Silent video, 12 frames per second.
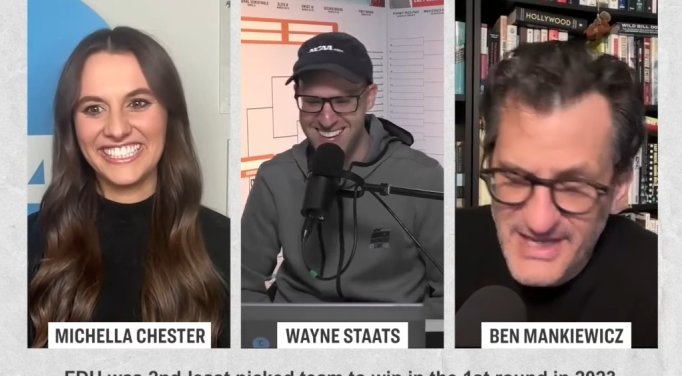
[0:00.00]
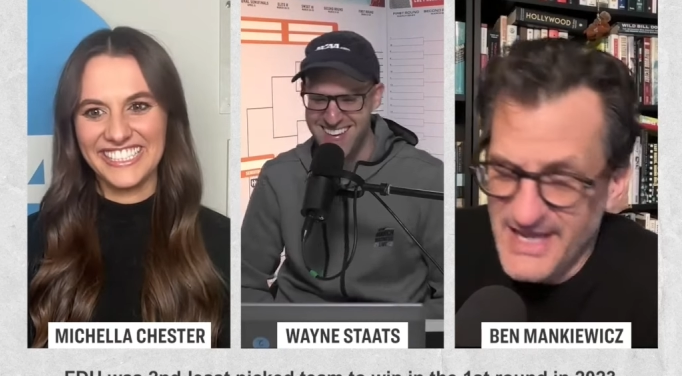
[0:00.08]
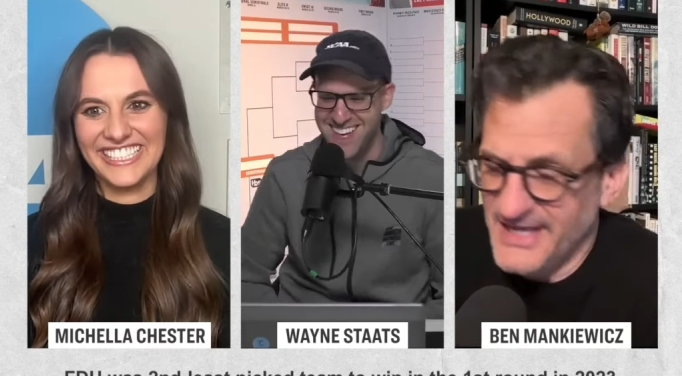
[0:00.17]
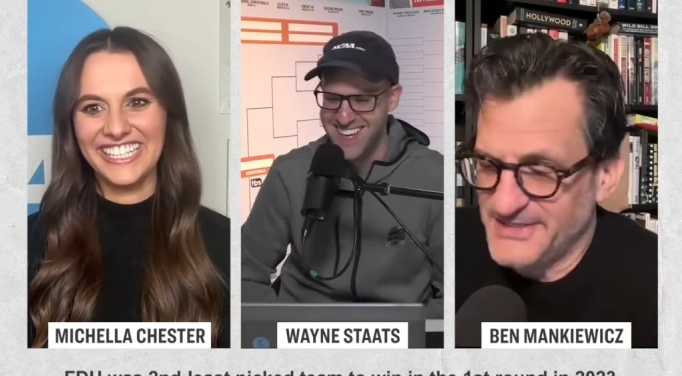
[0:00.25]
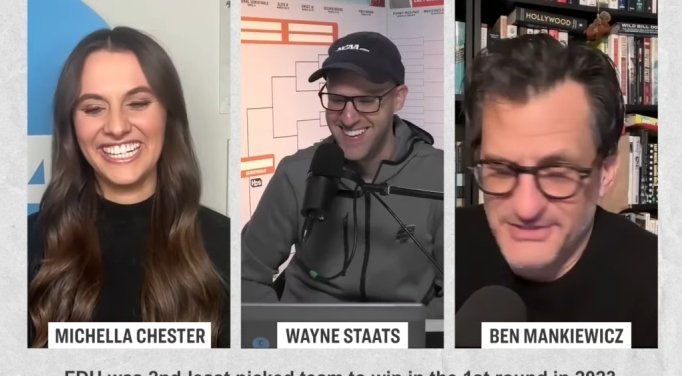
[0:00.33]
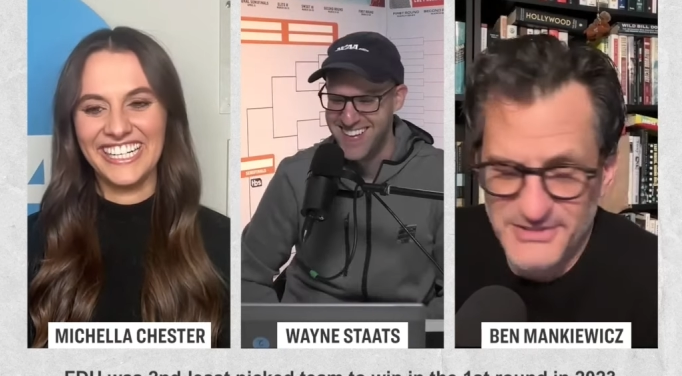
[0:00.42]

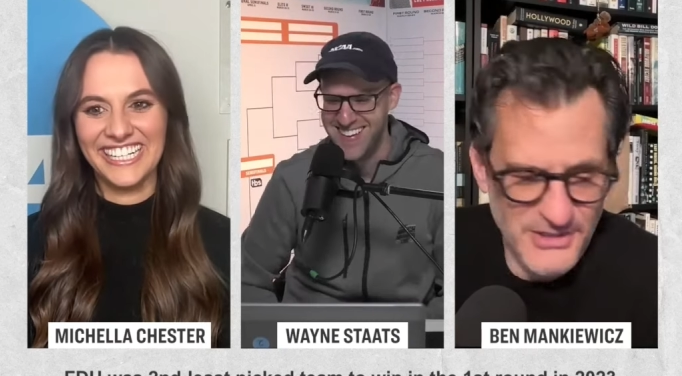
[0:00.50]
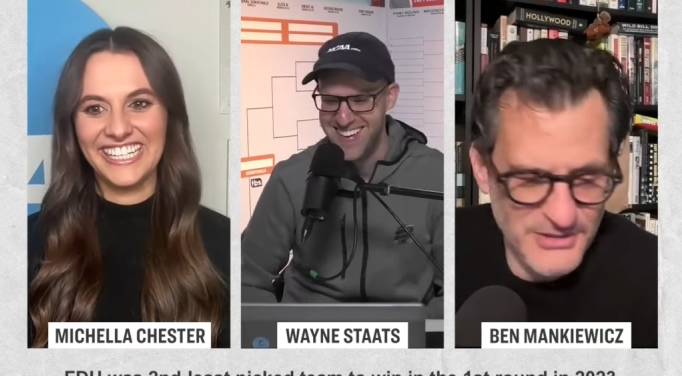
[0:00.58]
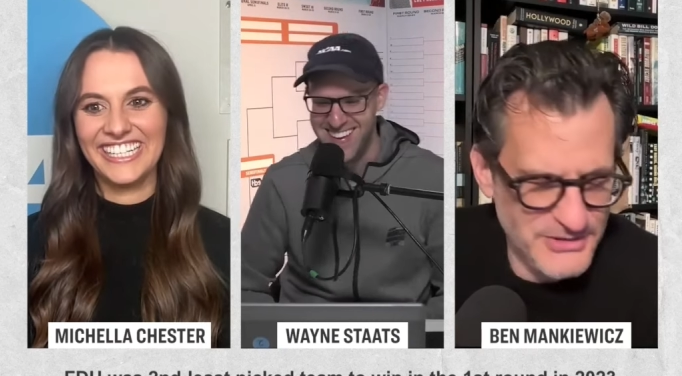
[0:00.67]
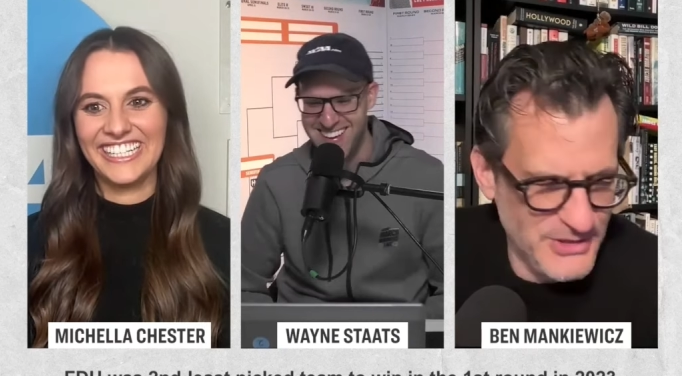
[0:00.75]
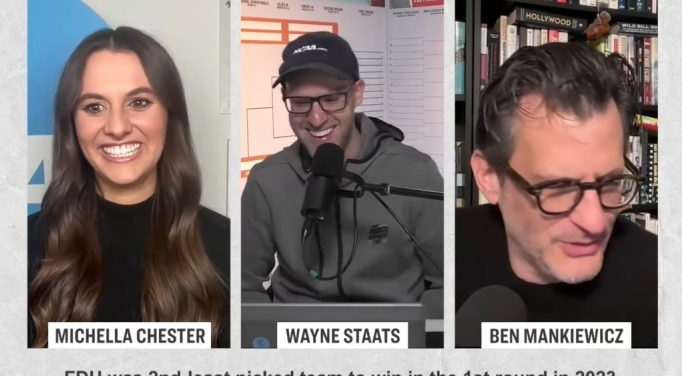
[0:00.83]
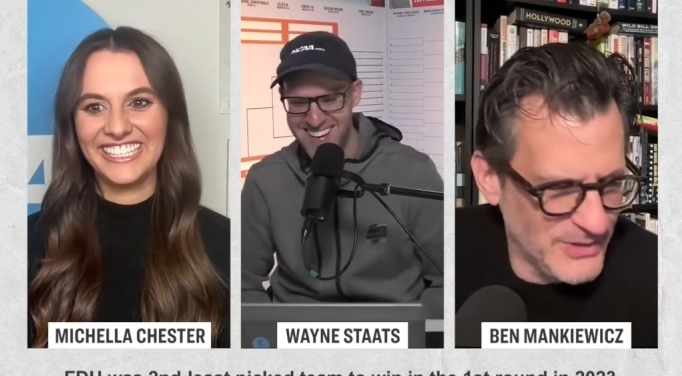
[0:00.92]
Speaker 1: yeah, it's t-
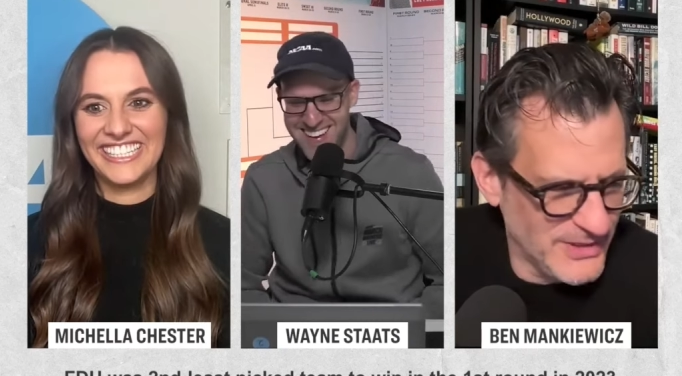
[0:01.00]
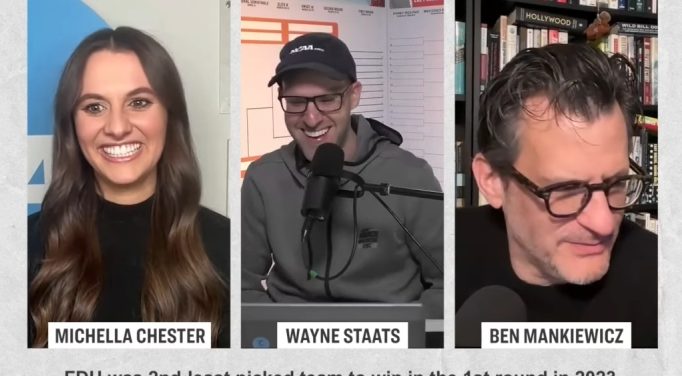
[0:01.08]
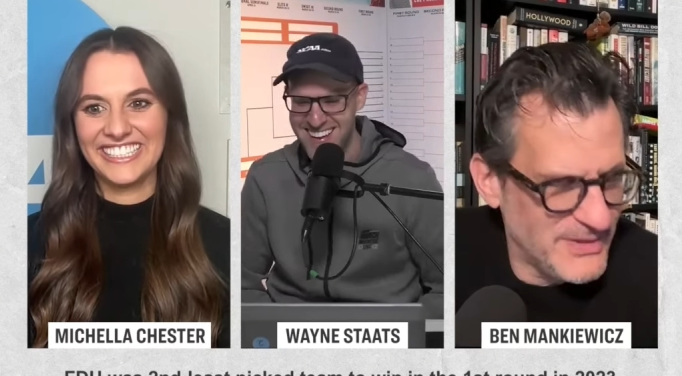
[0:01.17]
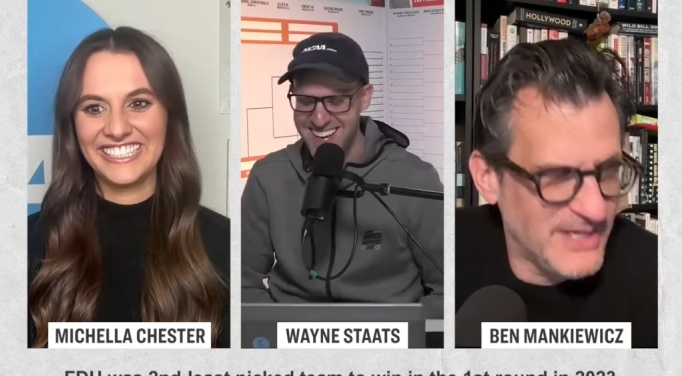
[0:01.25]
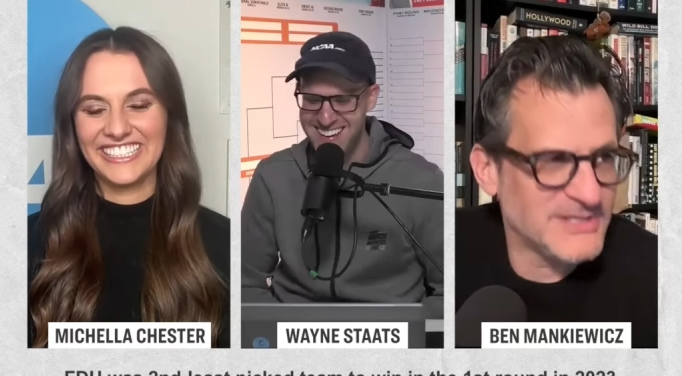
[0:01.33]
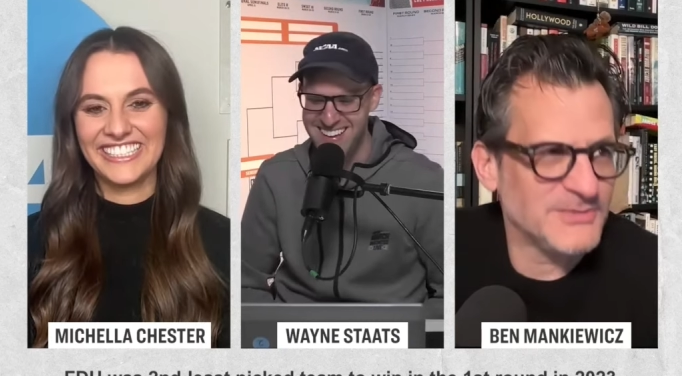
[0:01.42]
totally
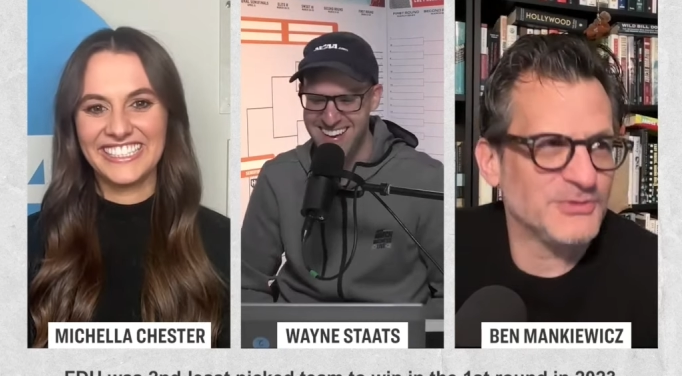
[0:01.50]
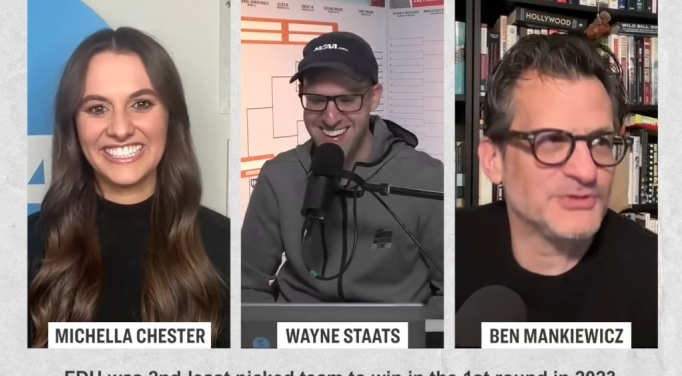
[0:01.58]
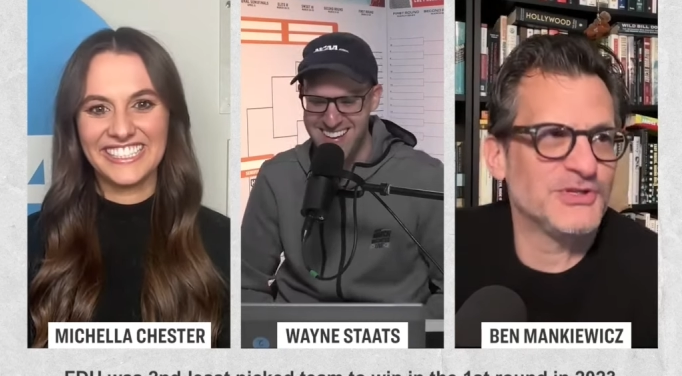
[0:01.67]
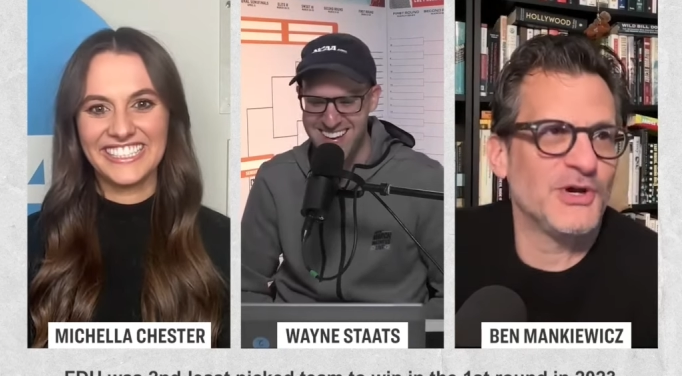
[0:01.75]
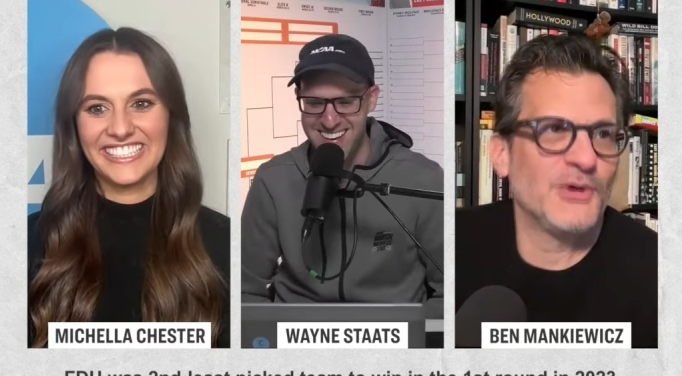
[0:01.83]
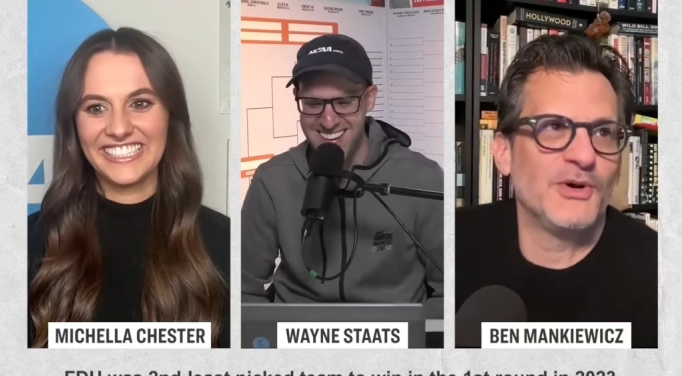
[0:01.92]
impossible.
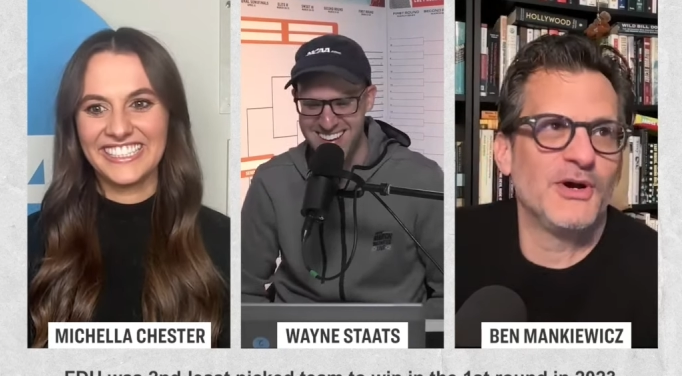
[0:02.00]
Yeah. So,